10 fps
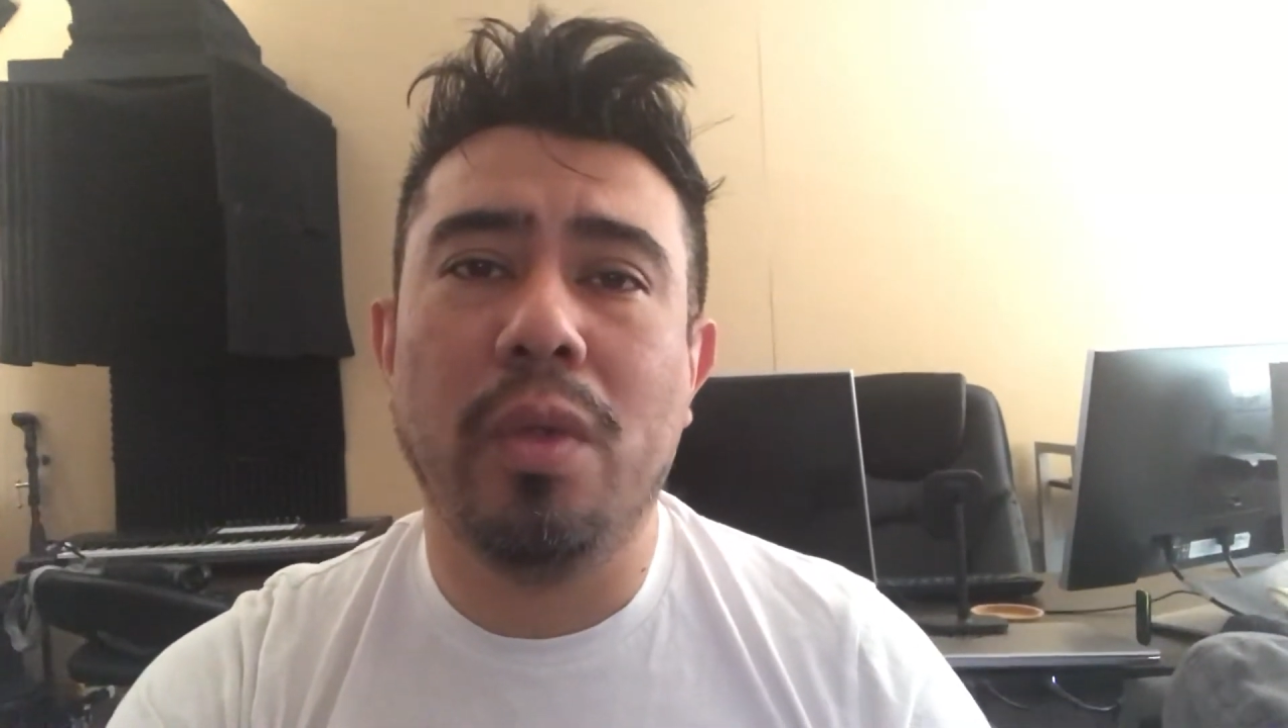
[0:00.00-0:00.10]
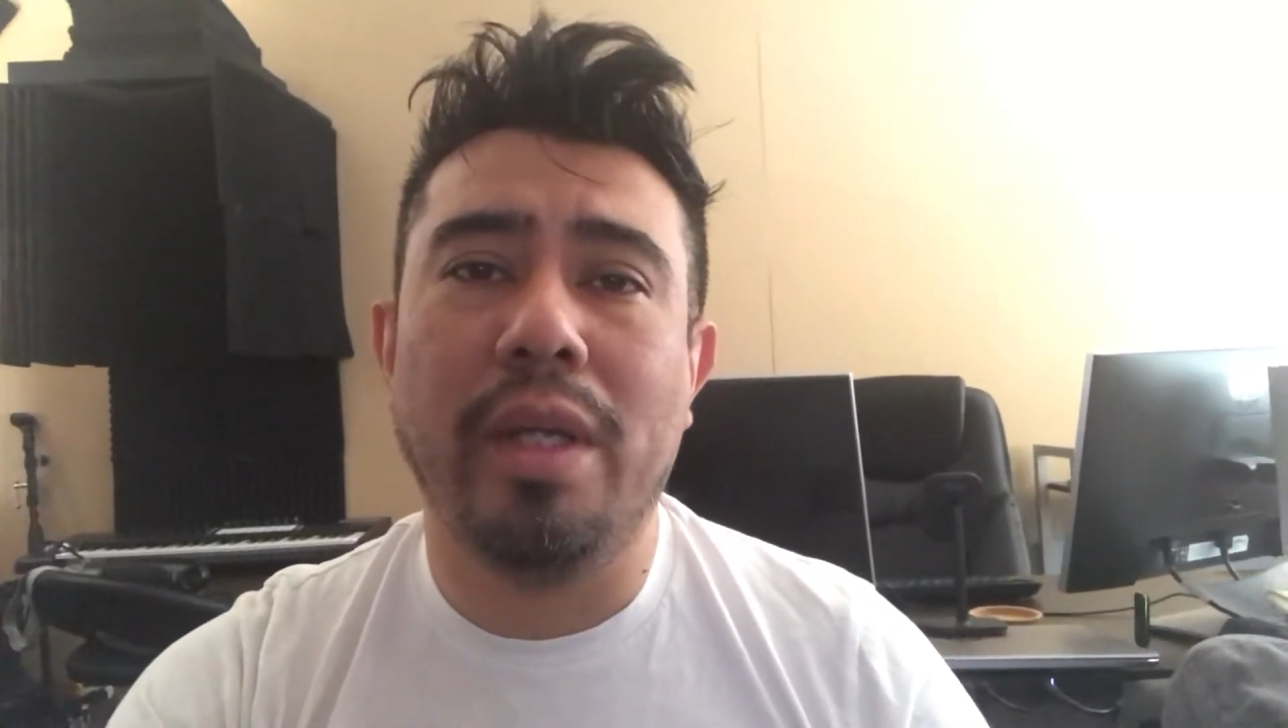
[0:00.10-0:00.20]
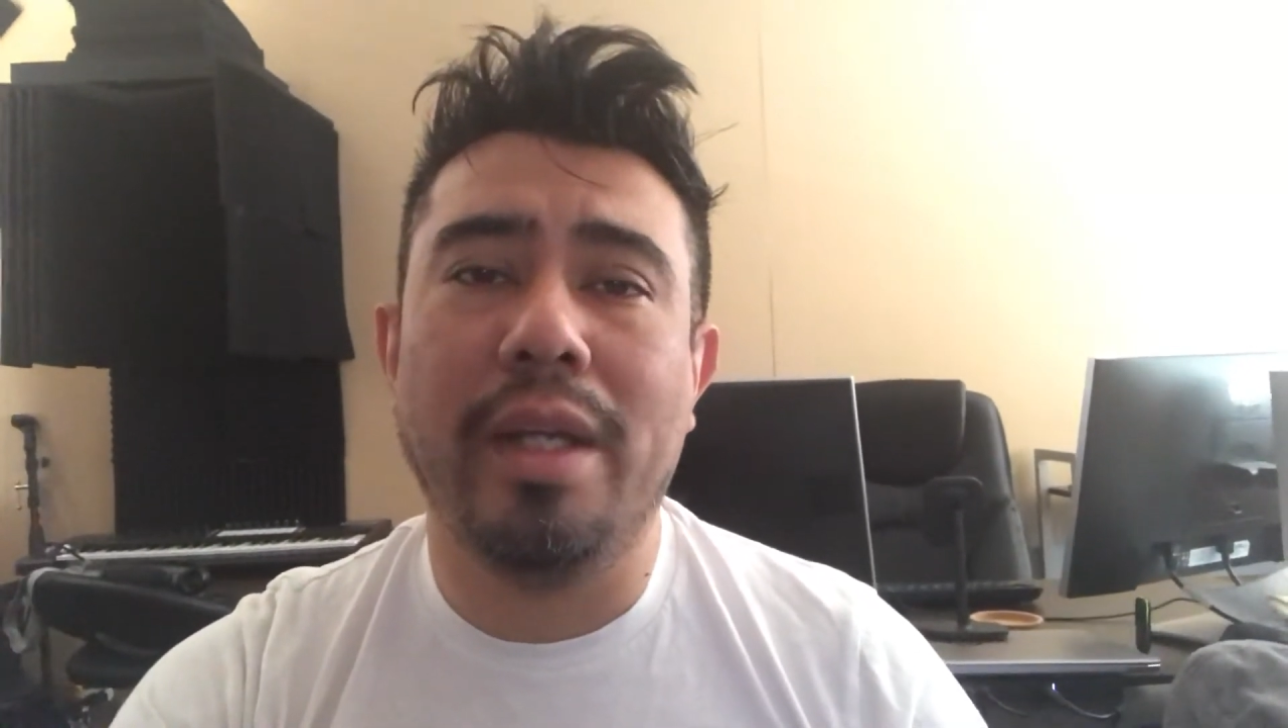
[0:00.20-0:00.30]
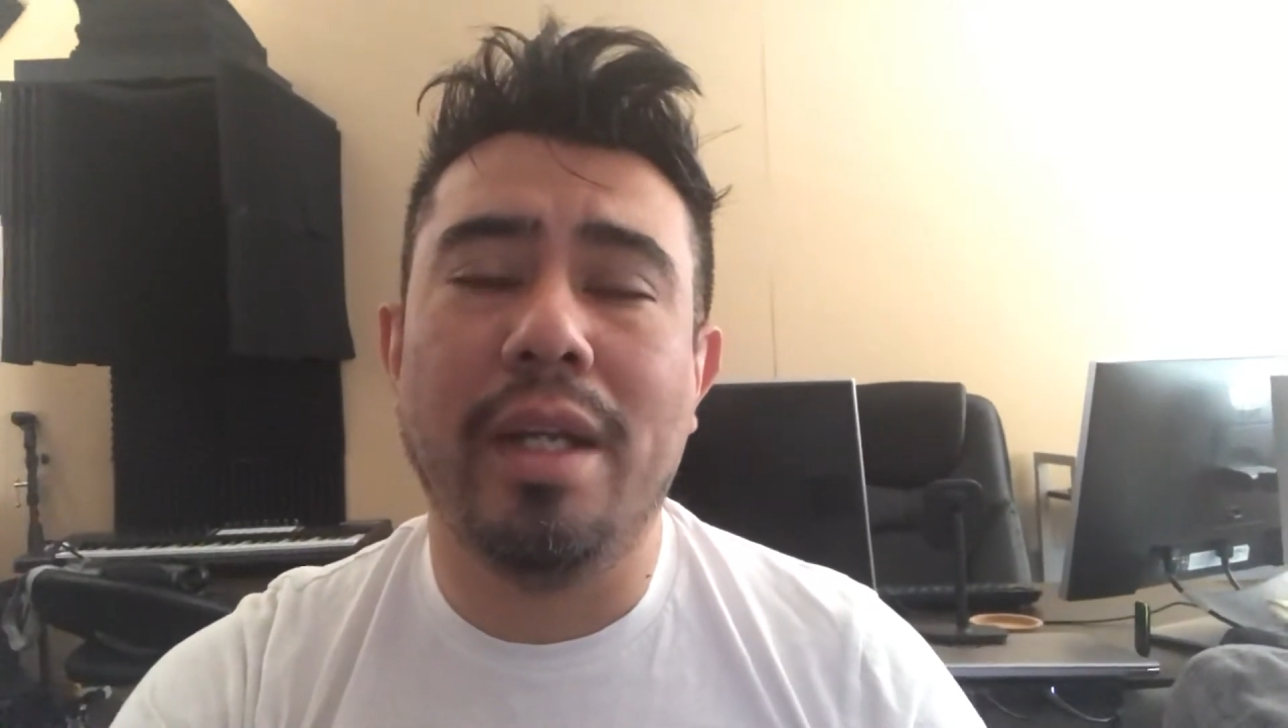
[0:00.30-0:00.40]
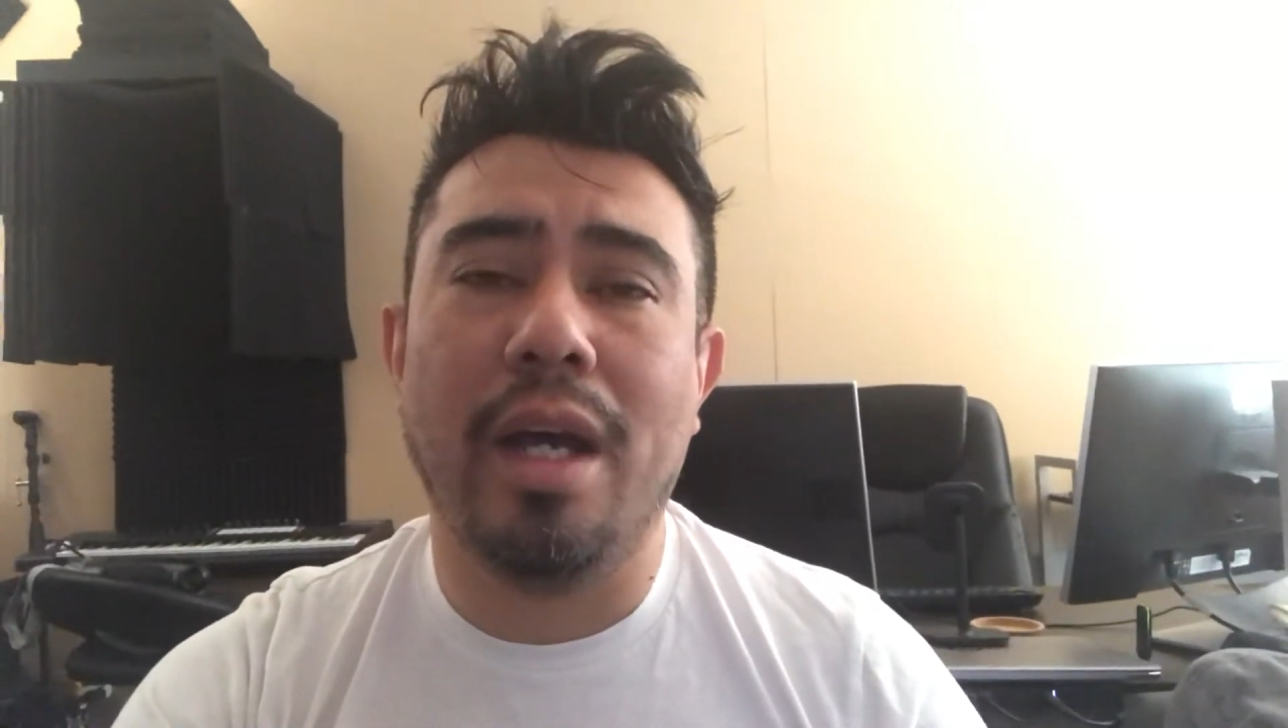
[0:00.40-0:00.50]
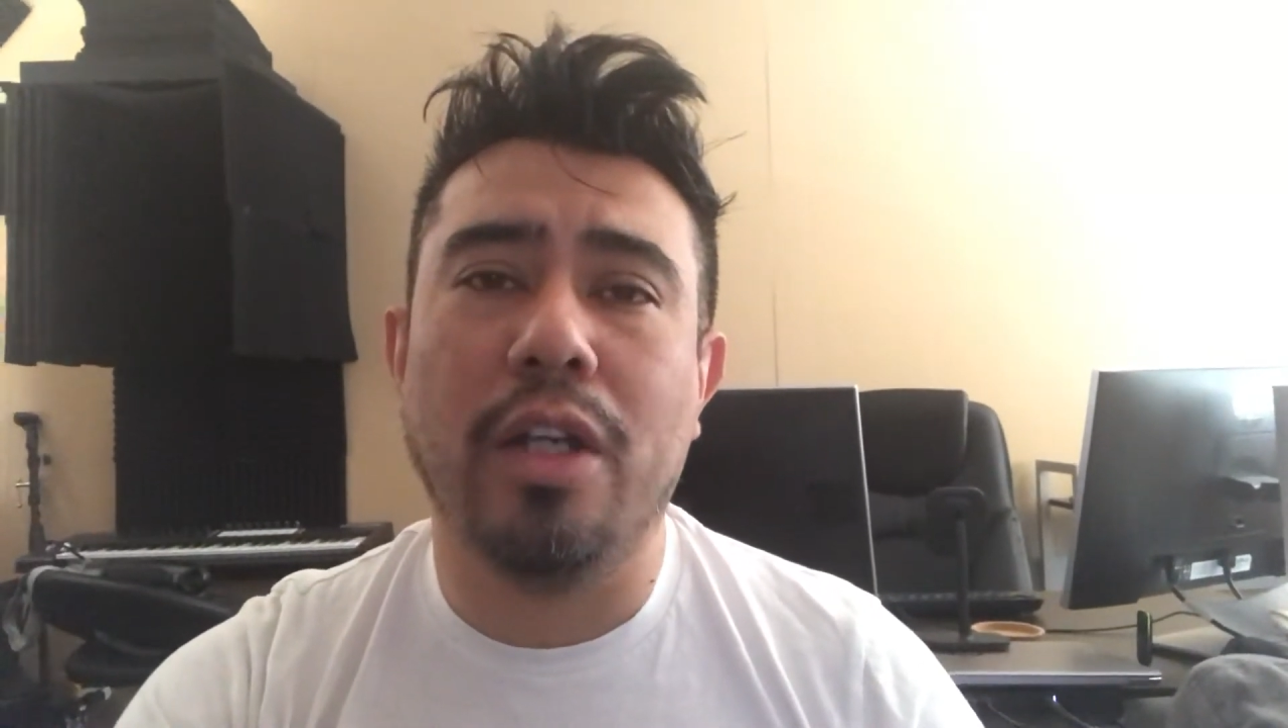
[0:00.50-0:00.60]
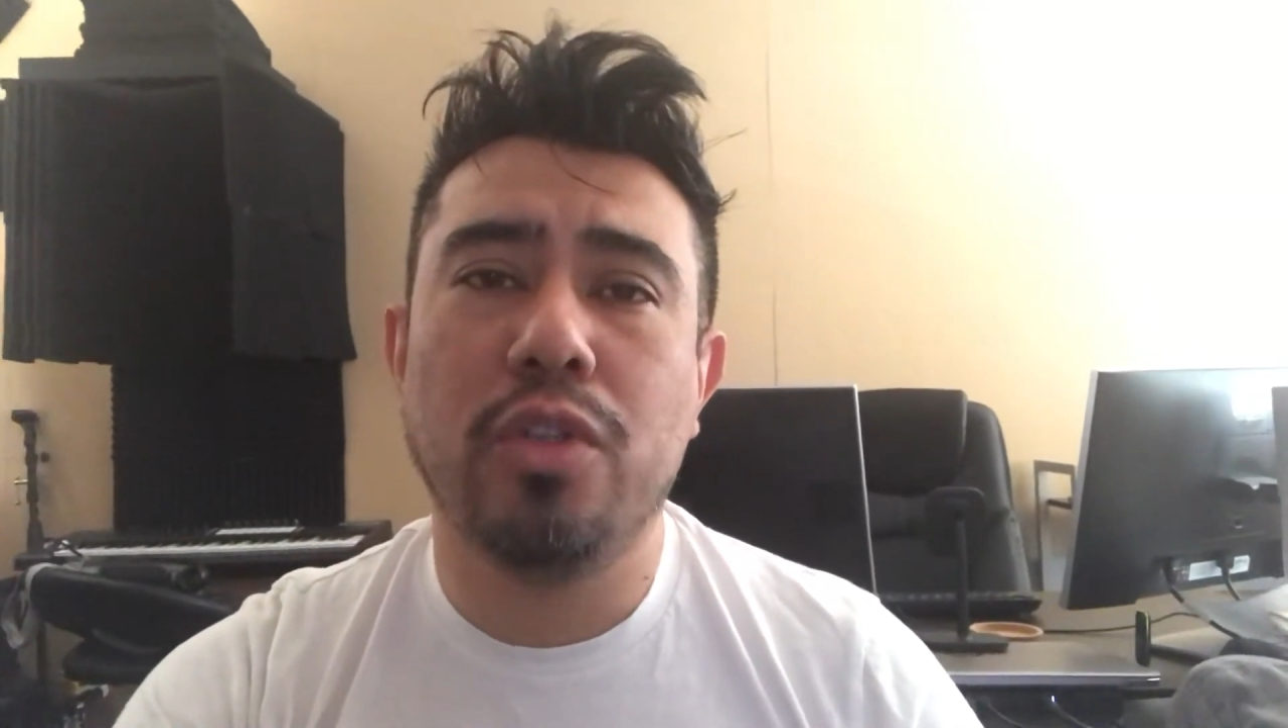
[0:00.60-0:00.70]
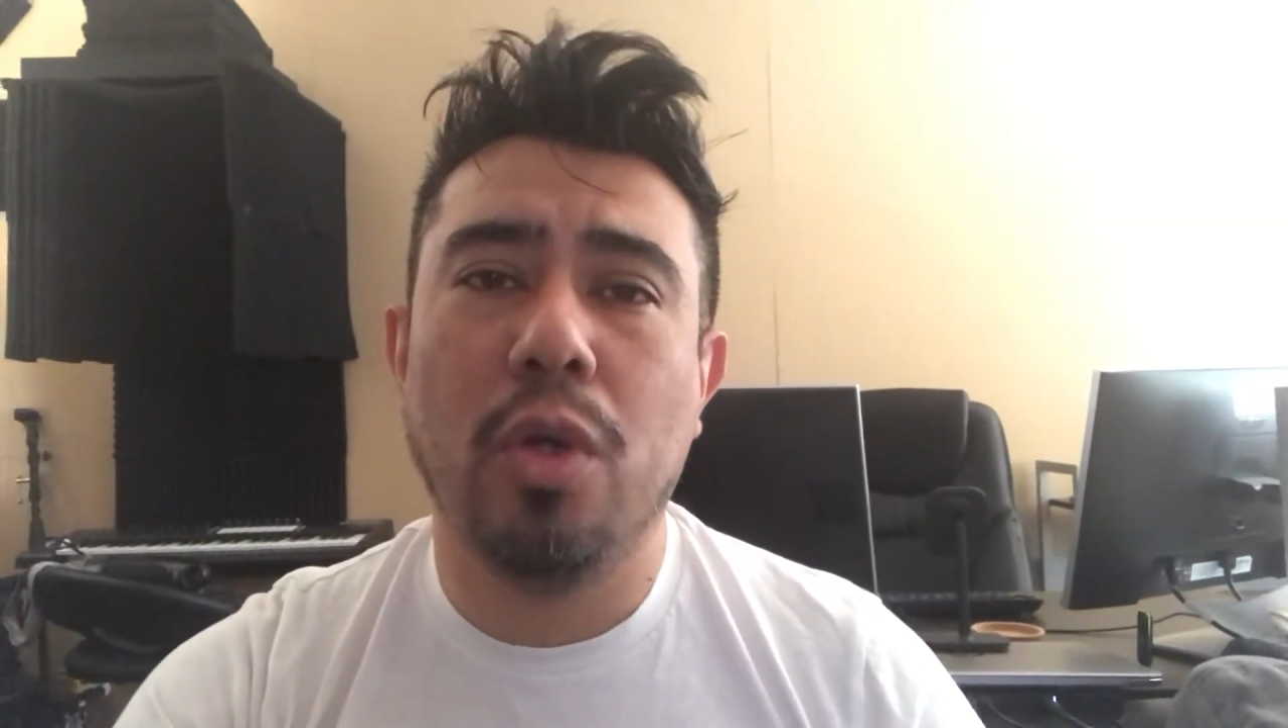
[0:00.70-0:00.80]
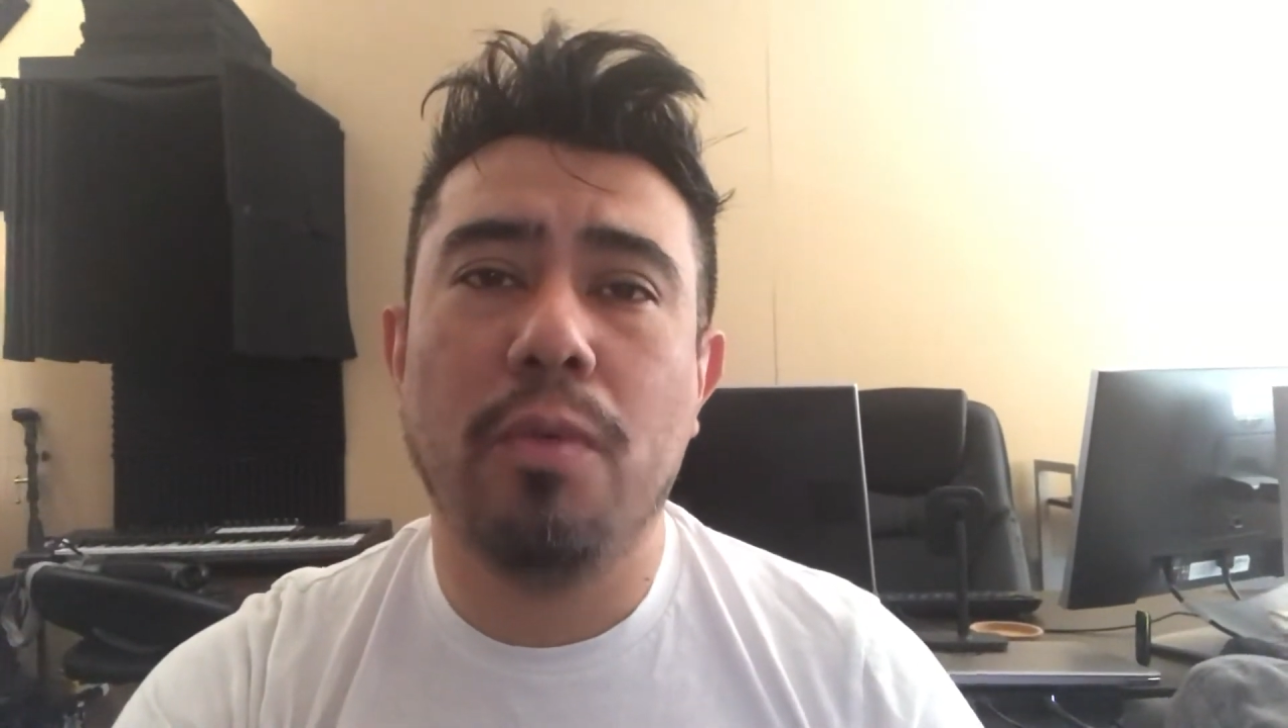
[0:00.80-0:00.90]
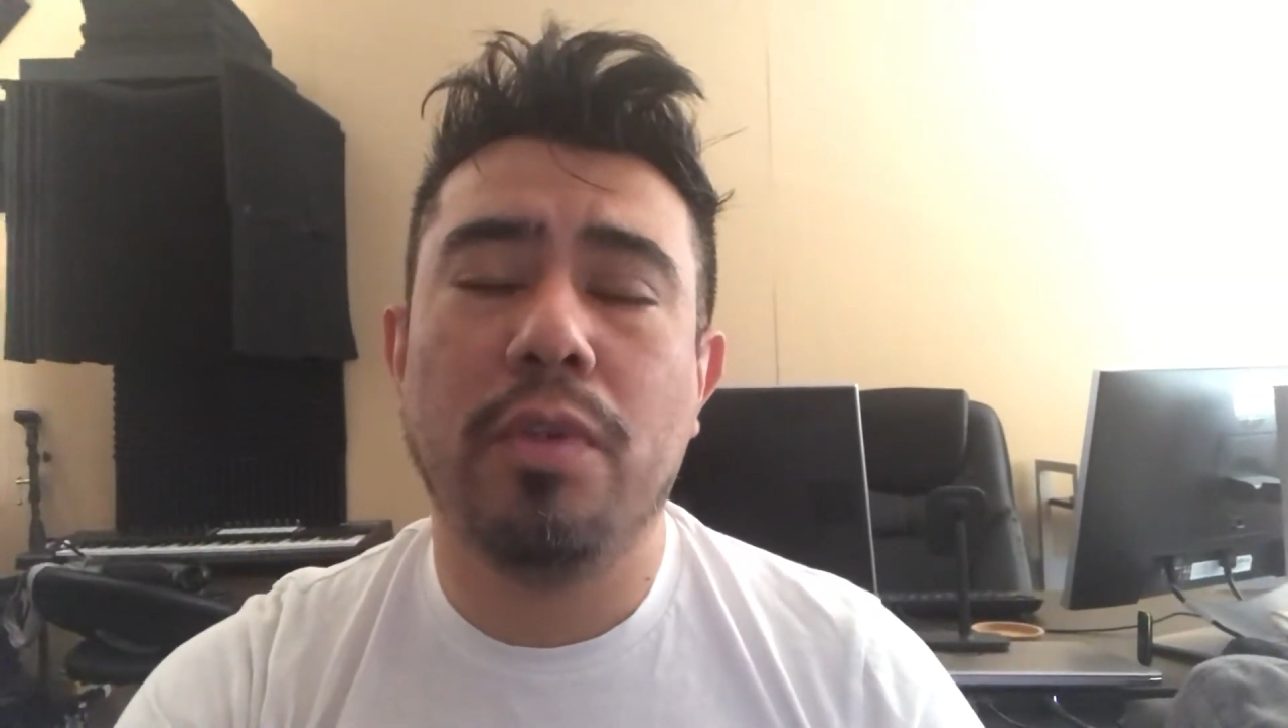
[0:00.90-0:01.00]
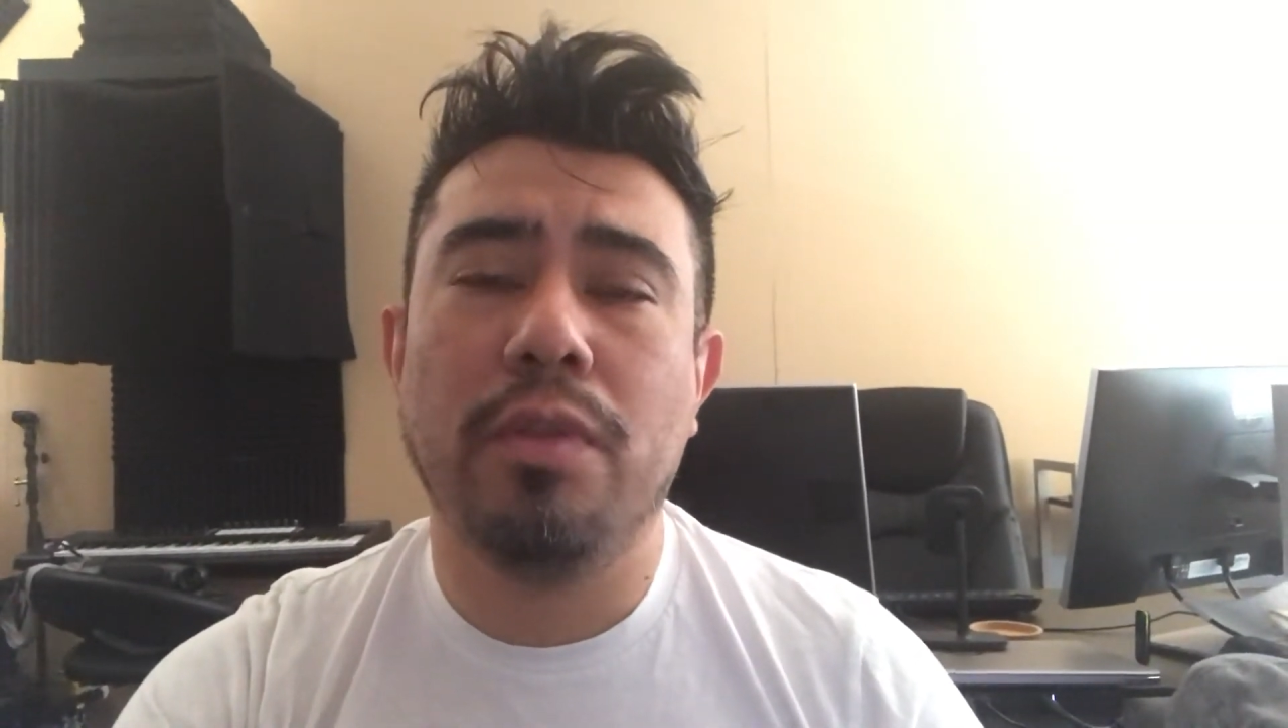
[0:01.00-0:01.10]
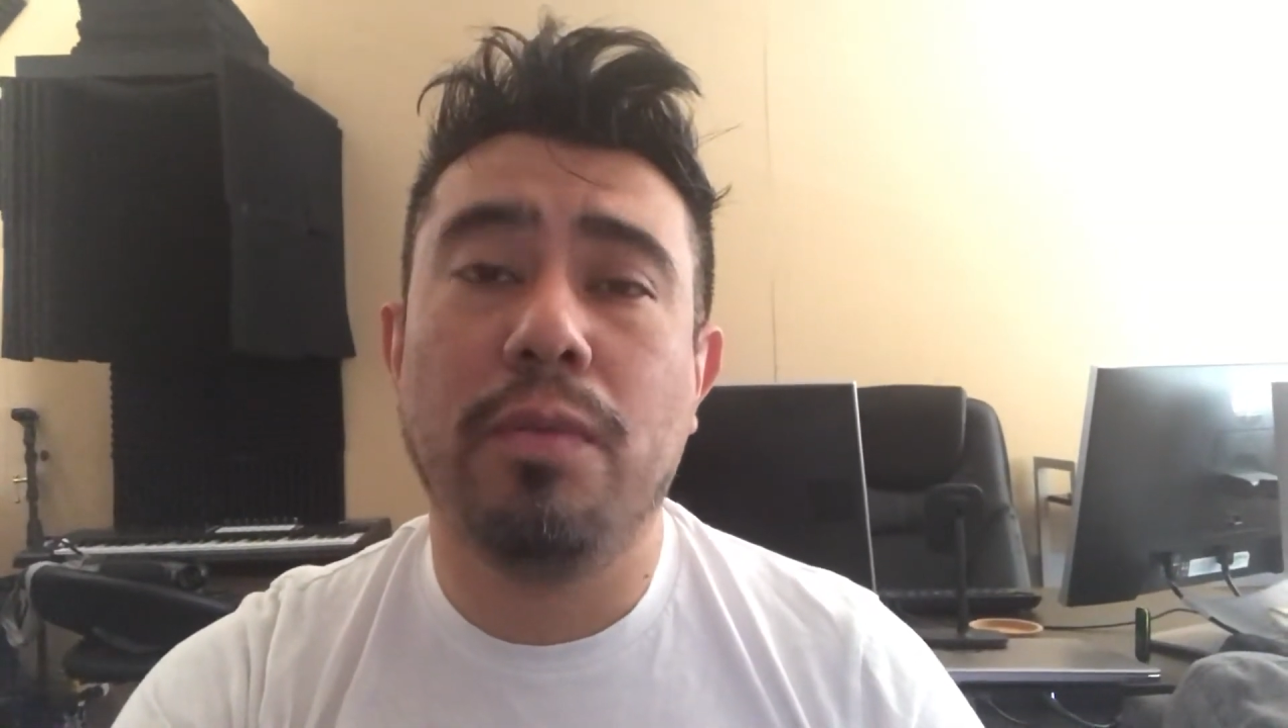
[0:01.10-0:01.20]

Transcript: in October